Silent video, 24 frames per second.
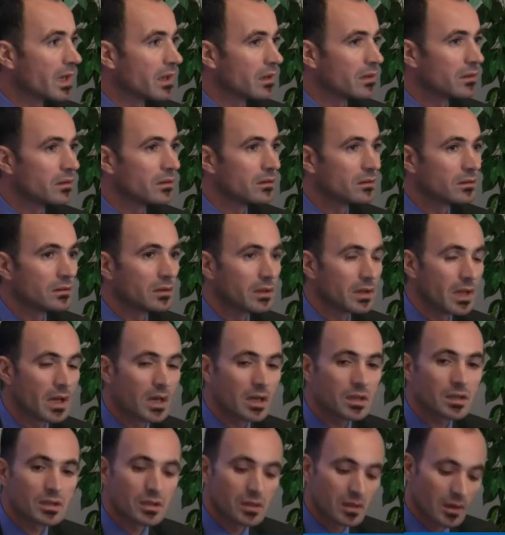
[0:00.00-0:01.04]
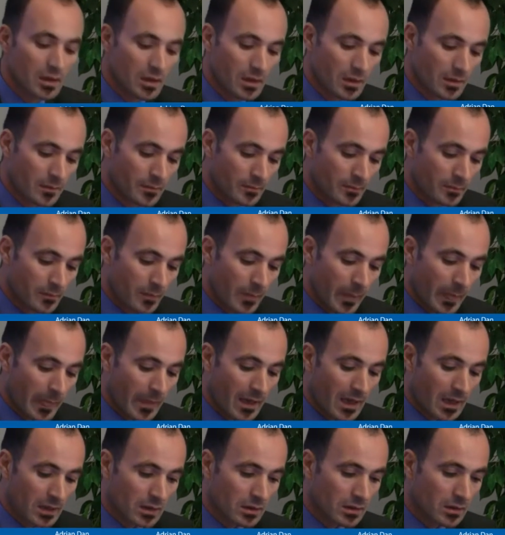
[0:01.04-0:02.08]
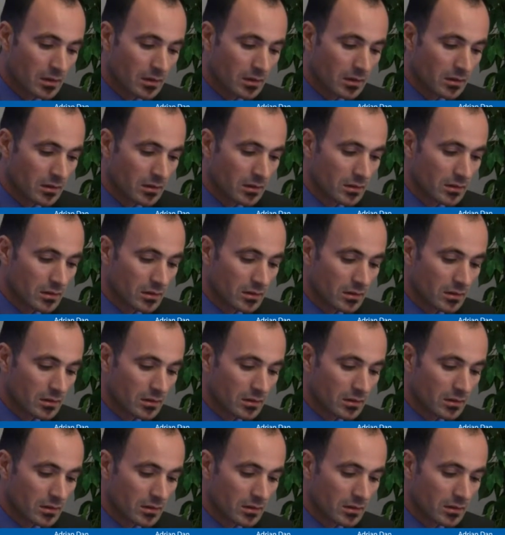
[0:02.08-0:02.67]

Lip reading: and Iași. And